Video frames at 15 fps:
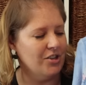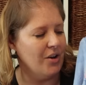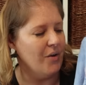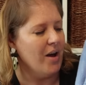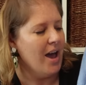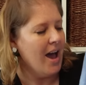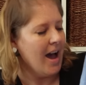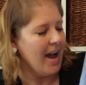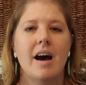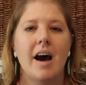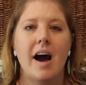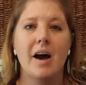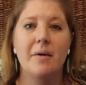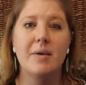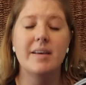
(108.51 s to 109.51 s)
So
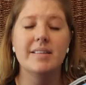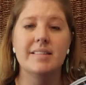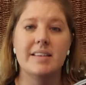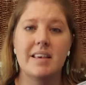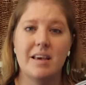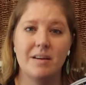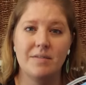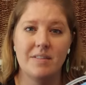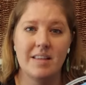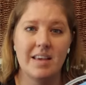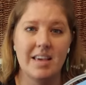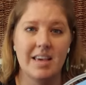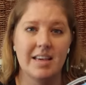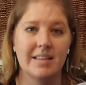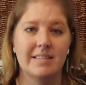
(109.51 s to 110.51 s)
I always gift the
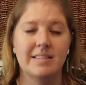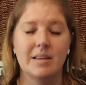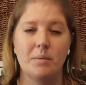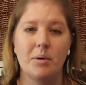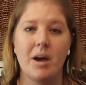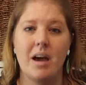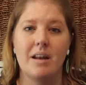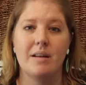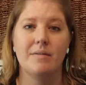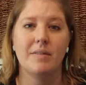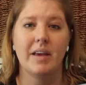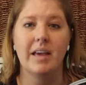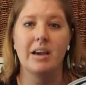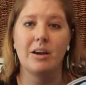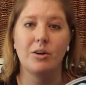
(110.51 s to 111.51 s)
kids some kind of
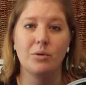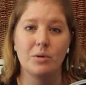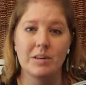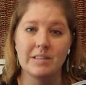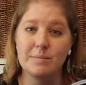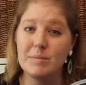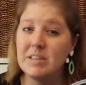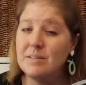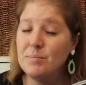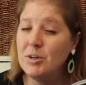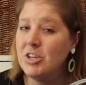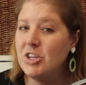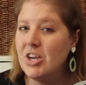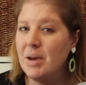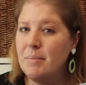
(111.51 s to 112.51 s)
like Christmas
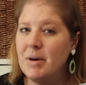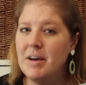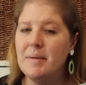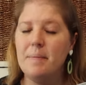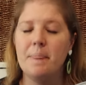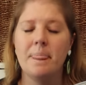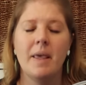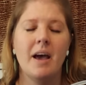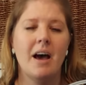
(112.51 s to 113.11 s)
pajama.